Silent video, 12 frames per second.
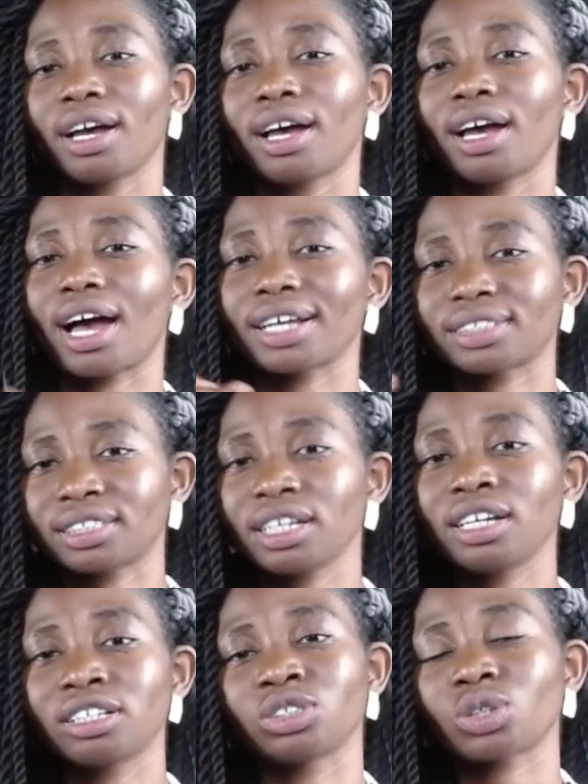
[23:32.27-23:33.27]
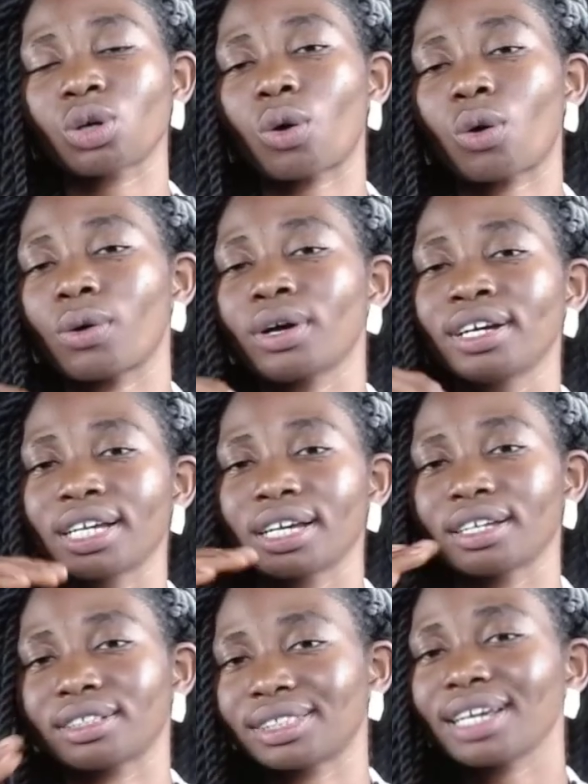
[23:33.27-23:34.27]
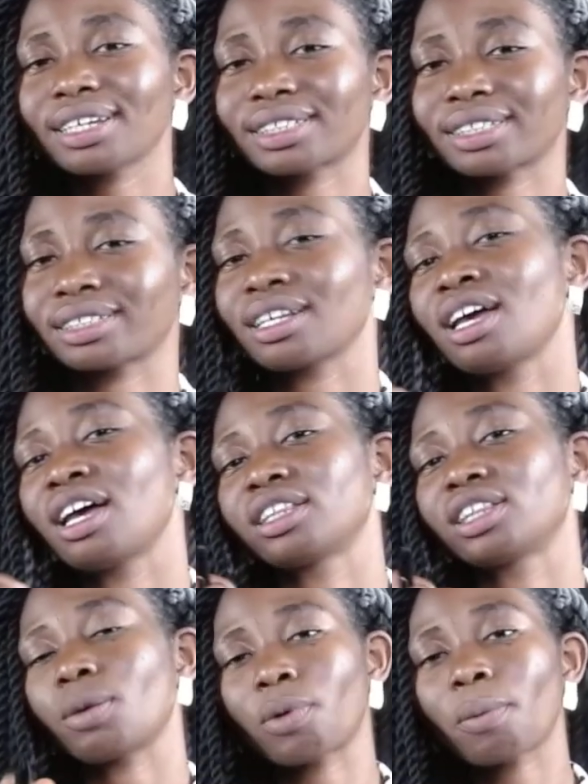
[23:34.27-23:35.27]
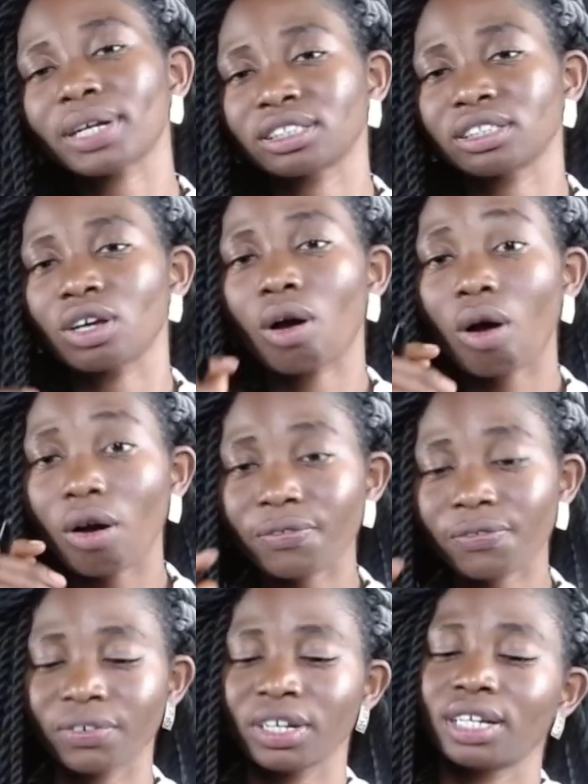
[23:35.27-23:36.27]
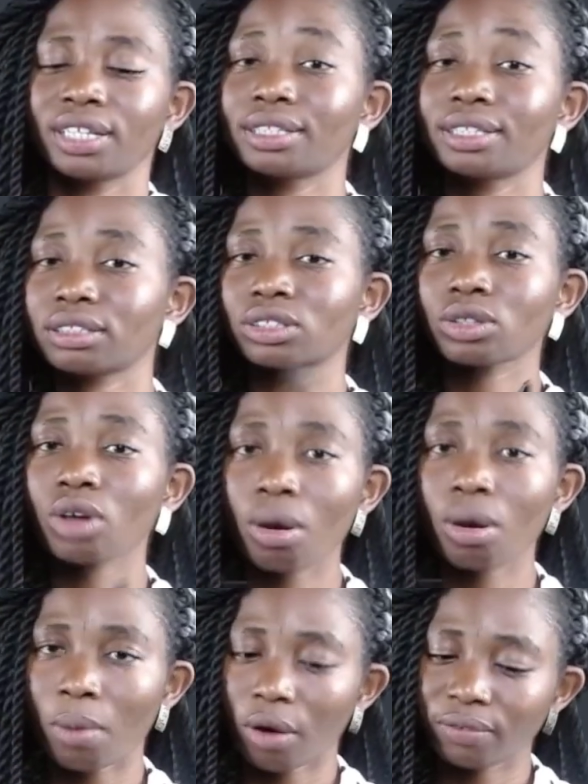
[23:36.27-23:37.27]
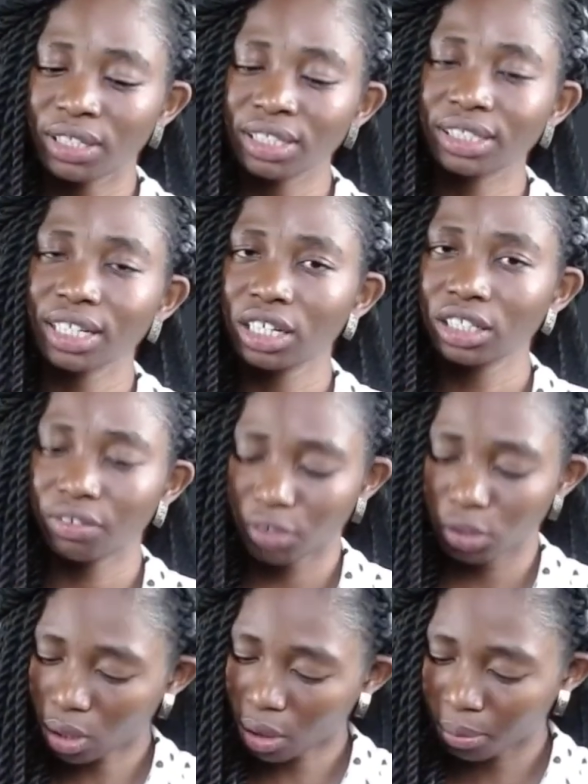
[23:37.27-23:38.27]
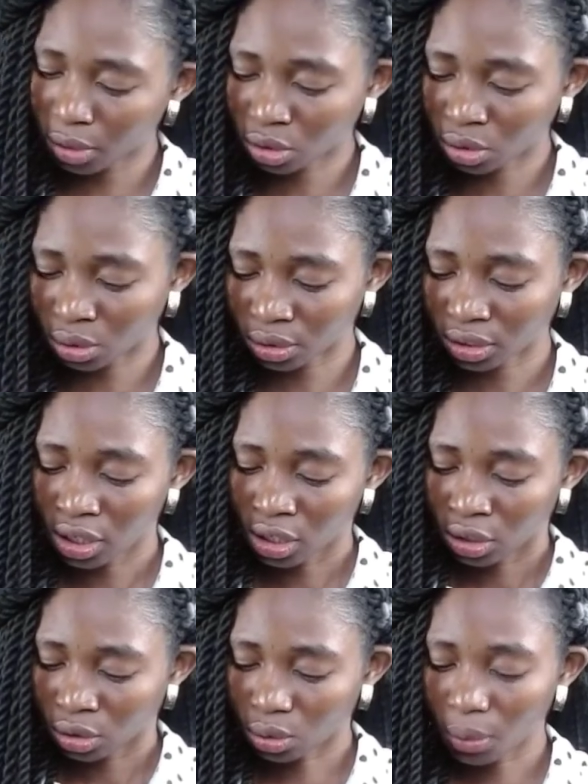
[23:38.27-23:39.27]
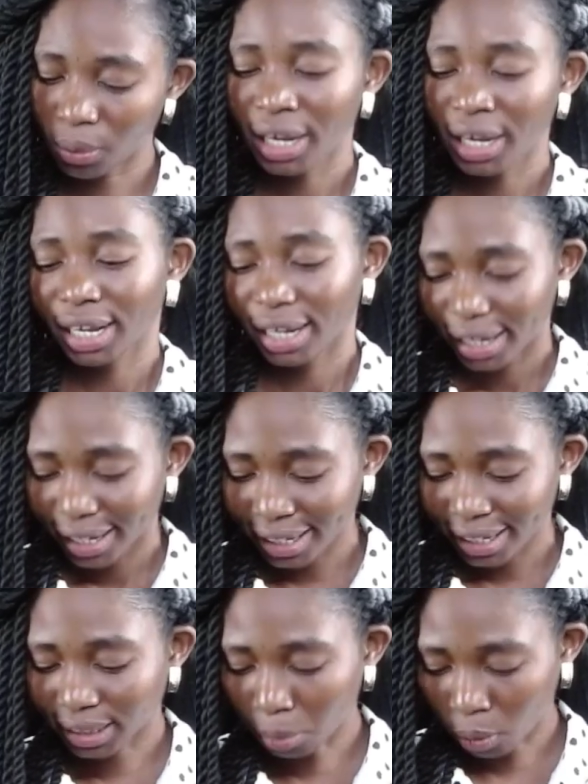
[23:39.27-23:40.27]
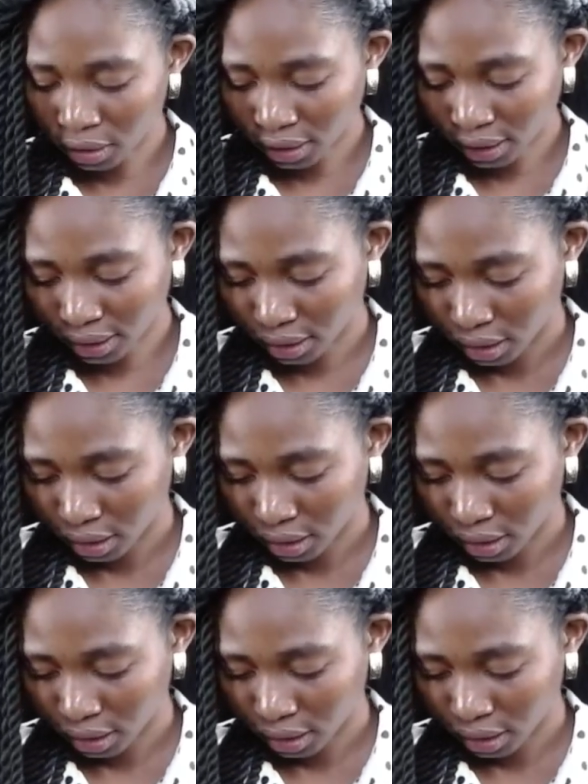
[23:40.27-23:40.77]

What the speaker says: attains or takes the property of the sum of these individual mixtures. So it must